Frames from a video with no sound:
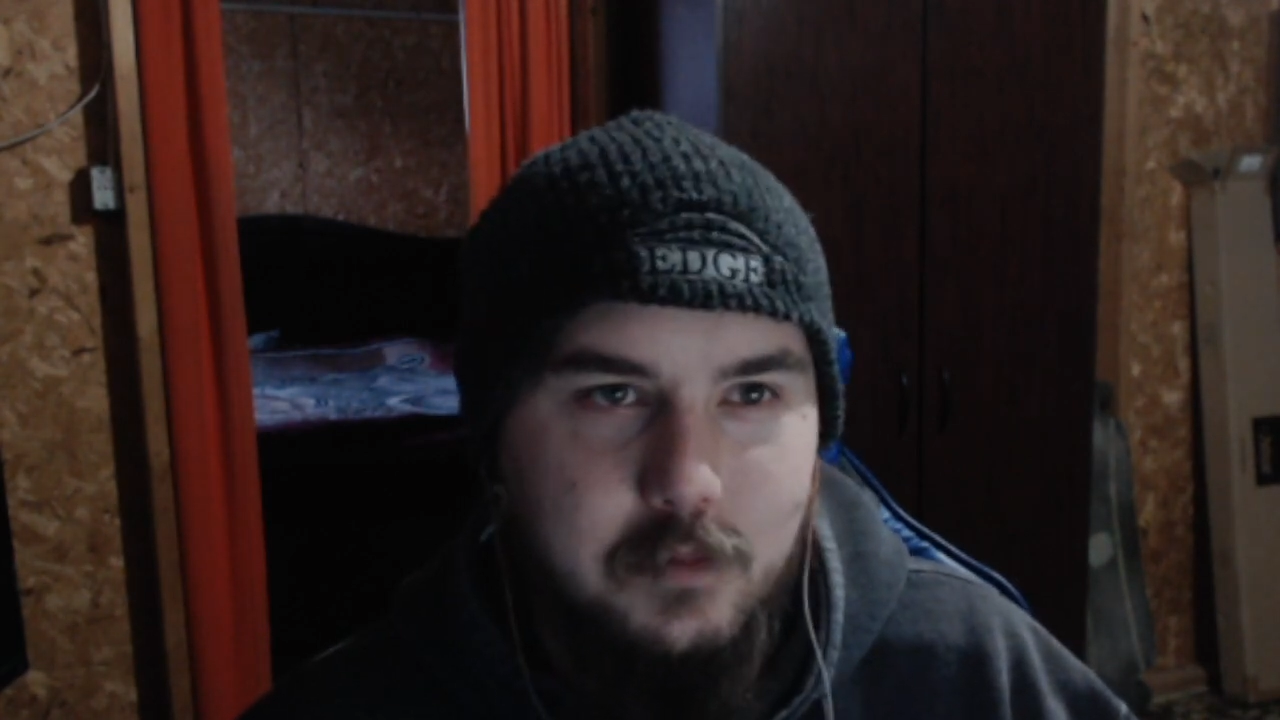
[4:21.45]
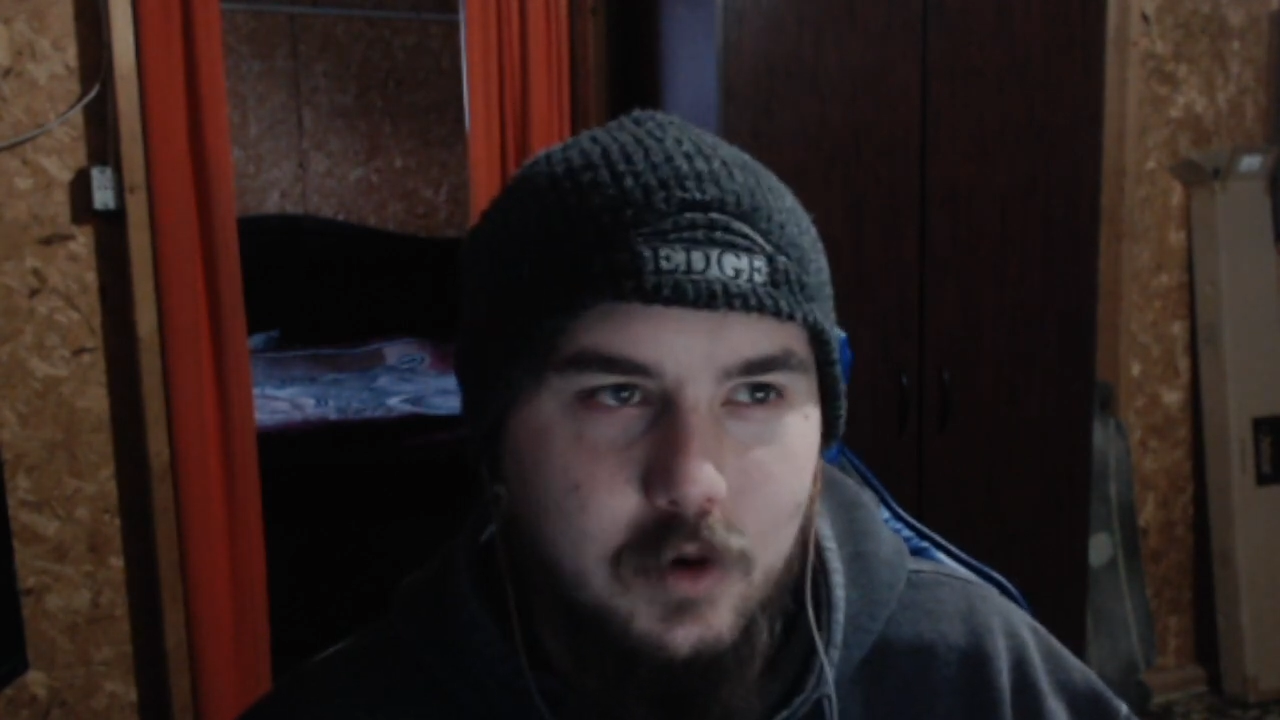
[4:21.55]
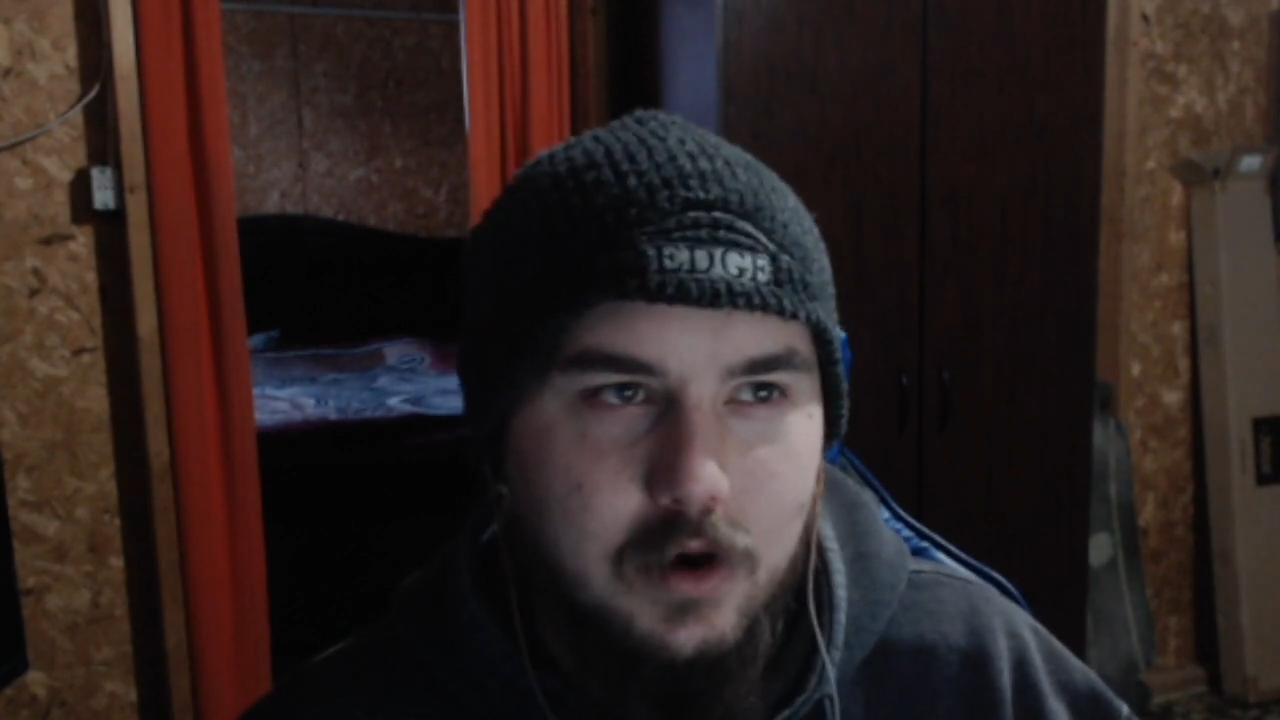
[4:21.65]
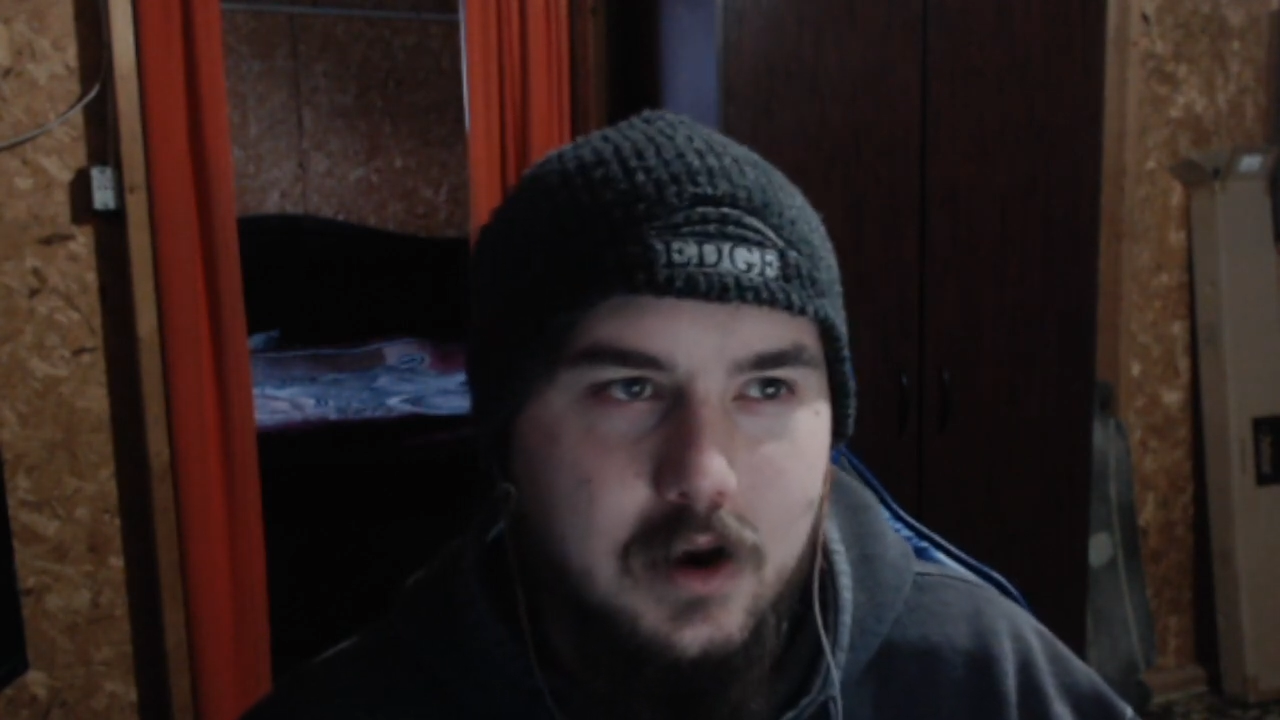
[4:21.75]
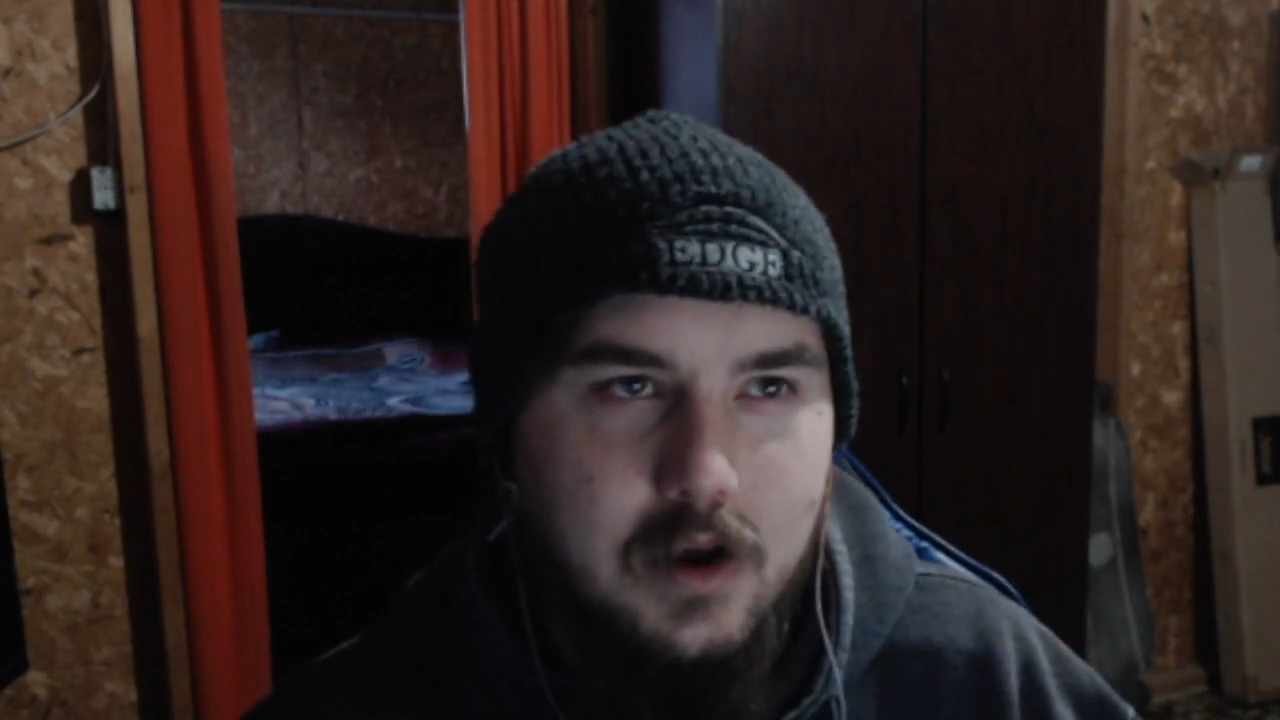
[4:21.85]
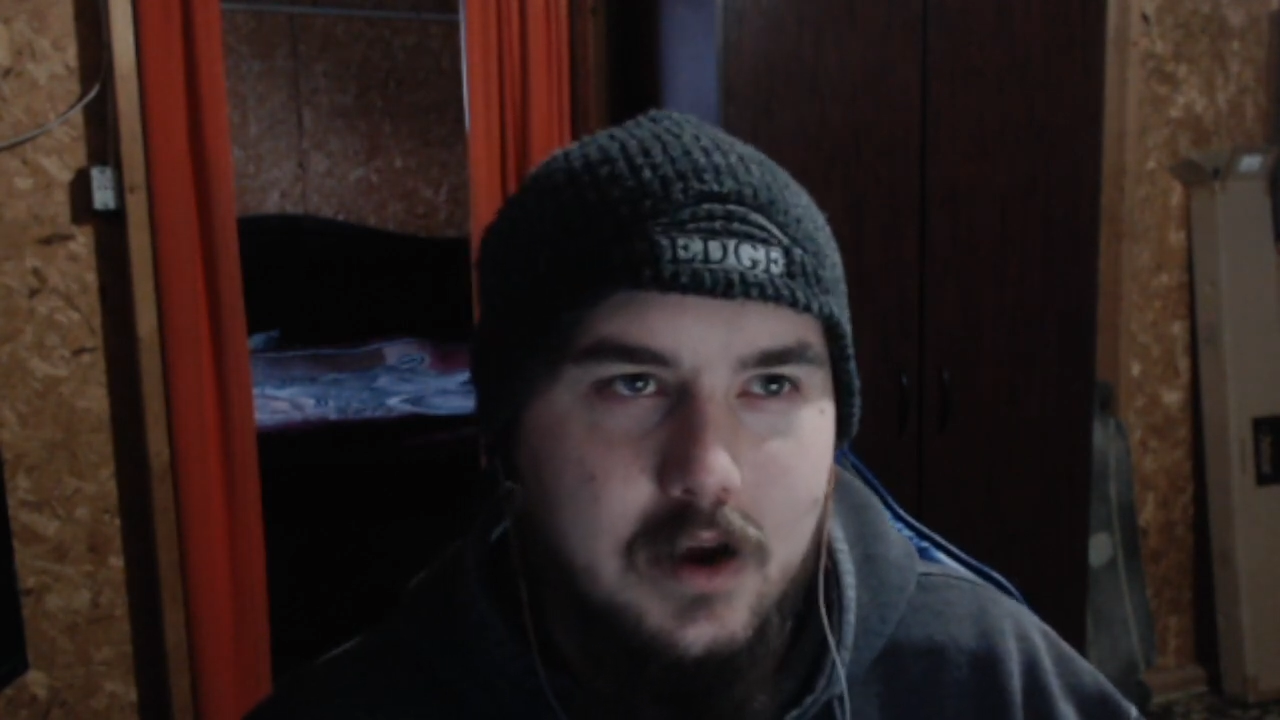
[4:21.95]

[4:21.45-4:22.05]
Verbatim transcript: were